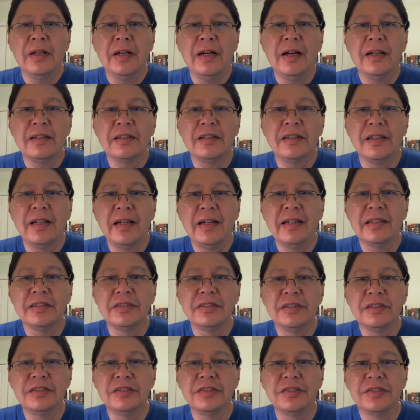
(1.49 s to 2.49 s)
Hi
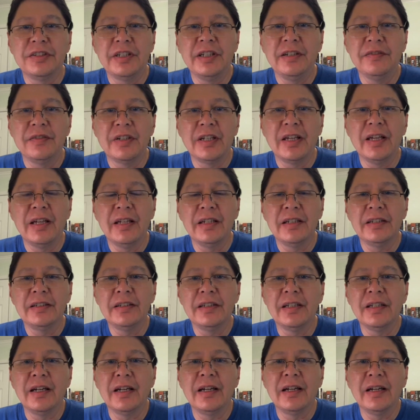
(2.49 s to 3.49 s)
class, it's Steve
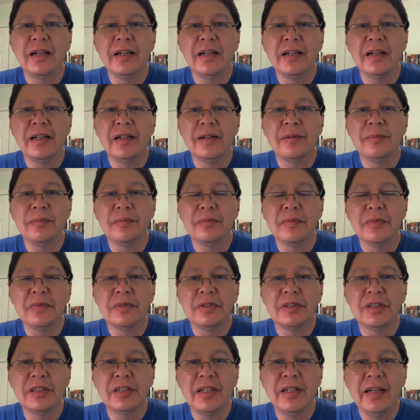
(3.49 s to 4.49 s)
again.
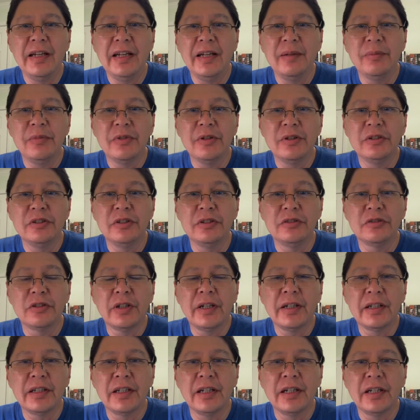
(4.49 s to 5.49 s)
Today I'm going to
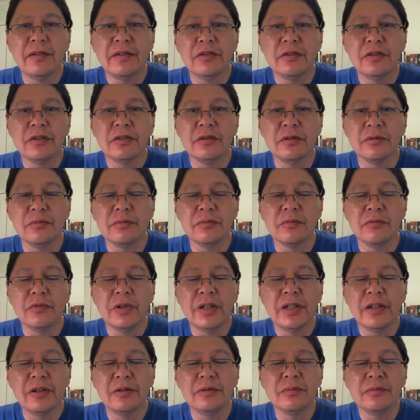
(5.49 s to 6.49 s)
try to cover,
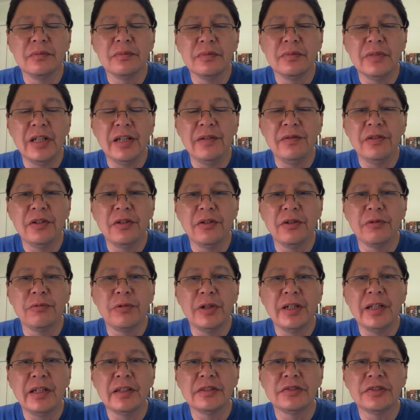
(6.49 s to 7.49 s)
well, even though the
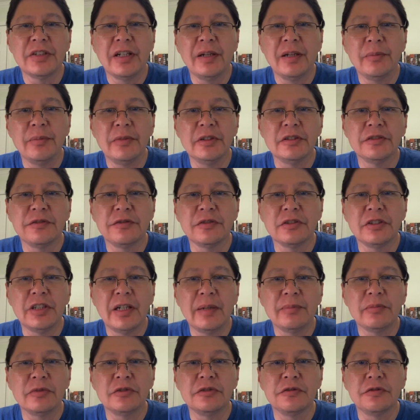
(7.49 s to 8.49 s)
reading assignment is for
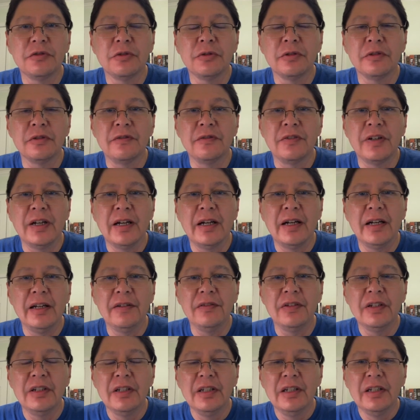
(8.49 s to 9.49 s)
chapters 4 and
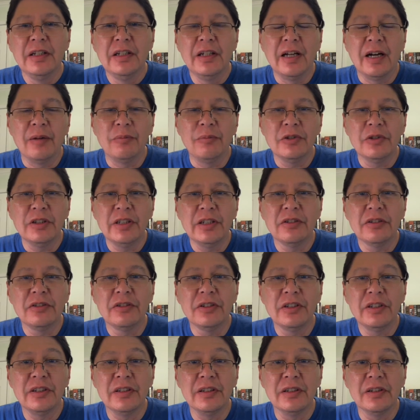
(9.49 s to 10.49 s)
5, I'm really going
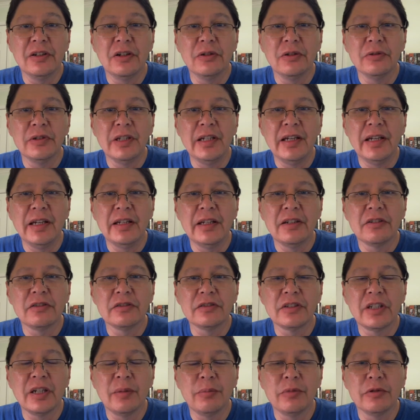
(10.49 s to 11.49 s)
to only hit on a
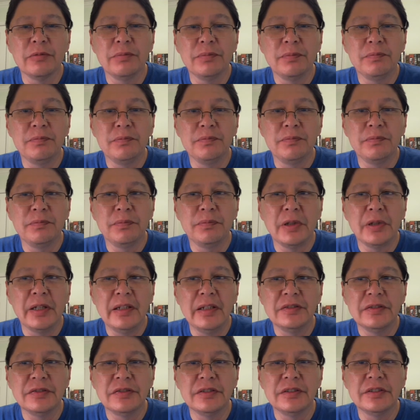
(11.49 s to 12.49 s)
couple
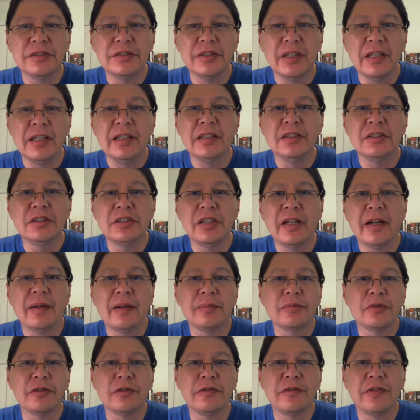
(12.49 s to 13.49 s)
places in
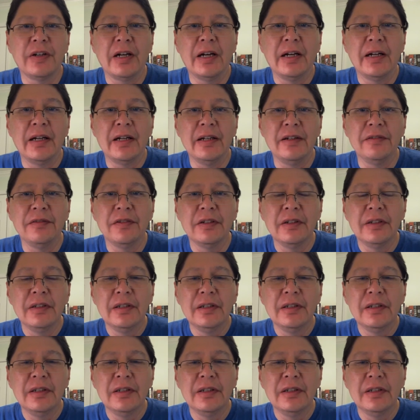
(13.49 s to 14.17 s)
chapter 5.